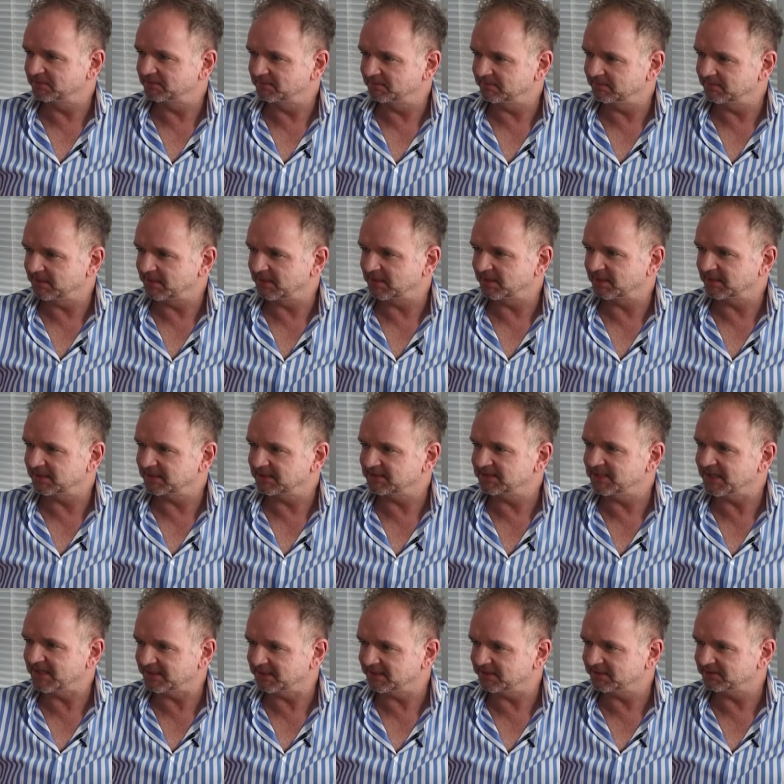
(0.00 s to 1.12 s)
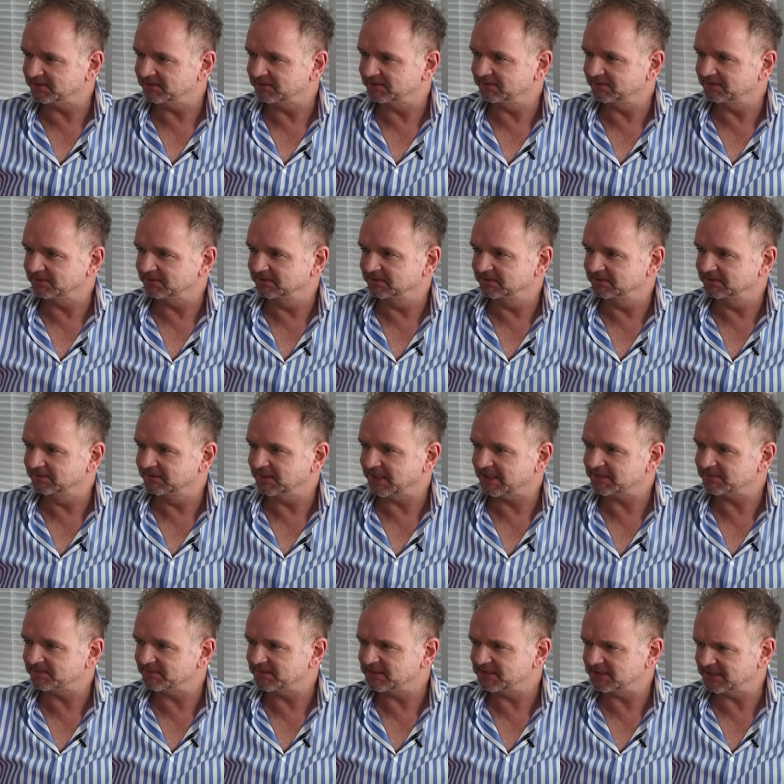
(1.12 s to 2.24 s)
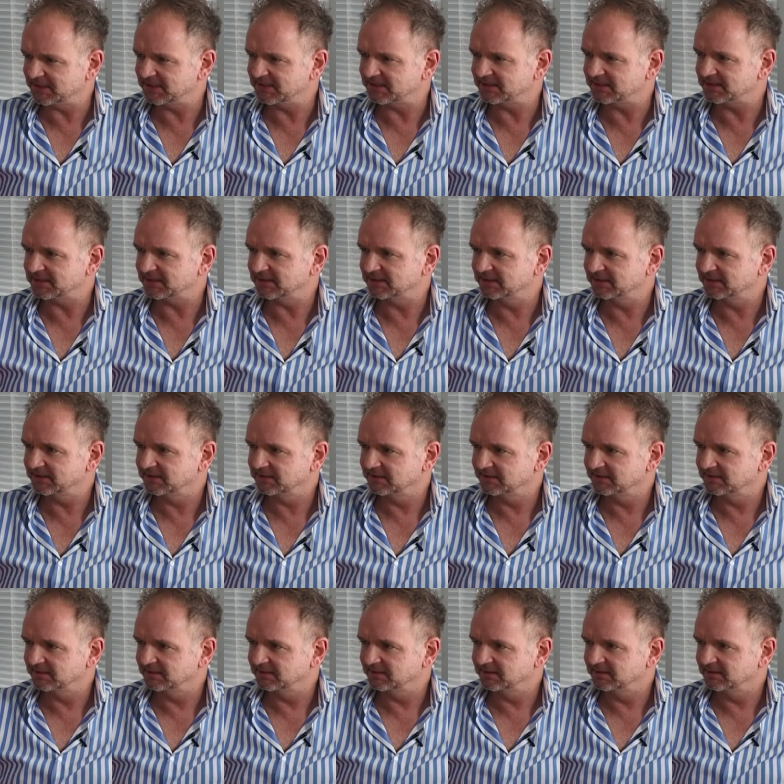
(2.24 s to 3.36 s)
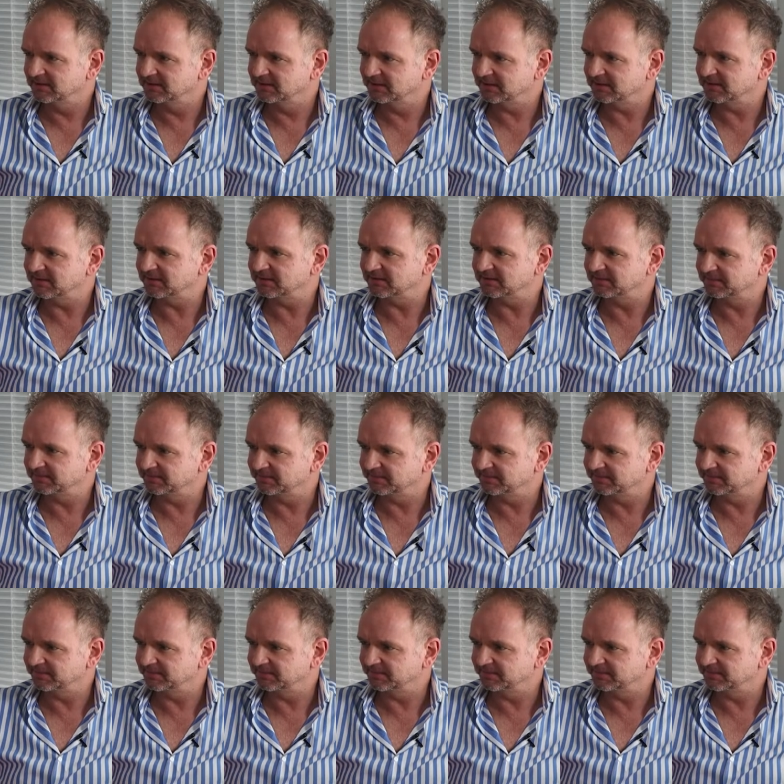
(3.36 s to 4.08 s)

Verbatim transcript: mm. my technical mm. expertise. Yeah. yeah, and